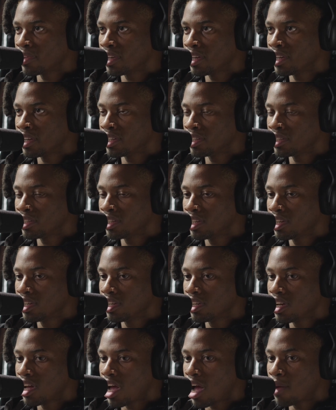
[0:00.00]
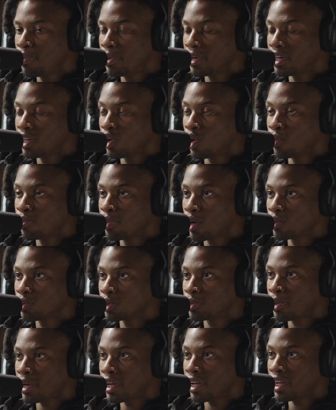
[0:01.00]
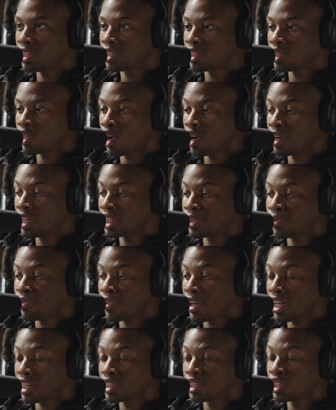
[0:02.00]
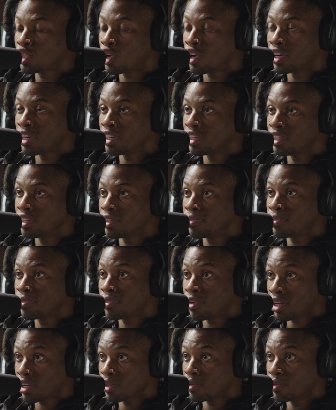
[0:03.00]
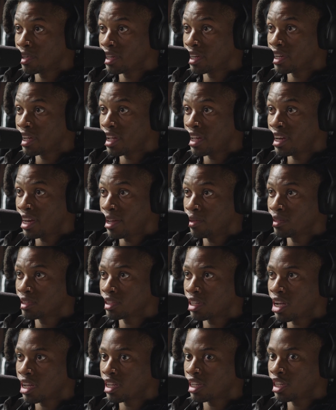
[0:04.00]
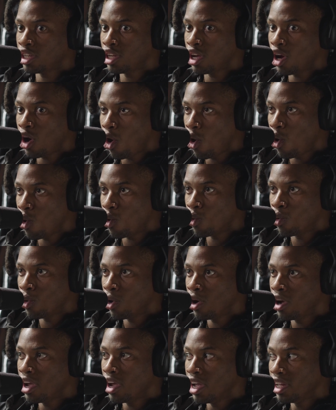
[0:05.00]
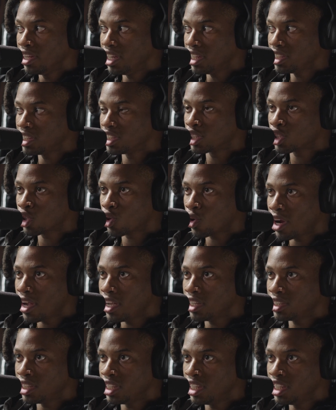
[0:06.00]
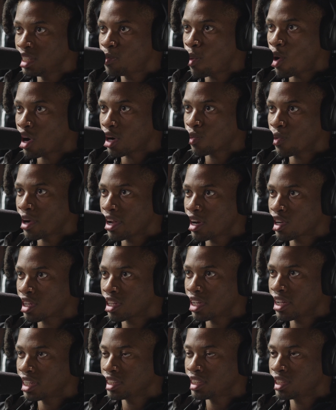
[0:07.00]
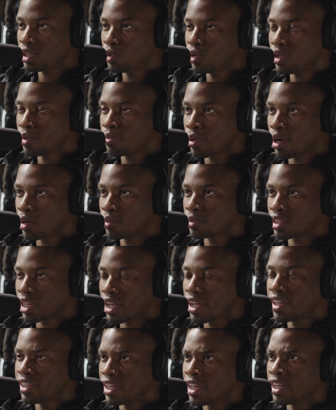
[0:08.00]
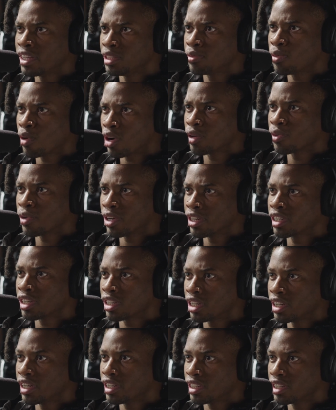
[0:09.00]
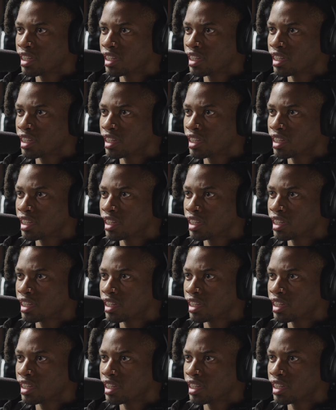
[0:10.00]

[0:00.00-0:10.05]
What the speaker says: And I put it on Perp's page and all his fans started fucking with it. And it was like, yo, this is crazy. He's part of Rvidxr Klvn too. And Perp was like, yeah, he's part of Rvidxr Klvn.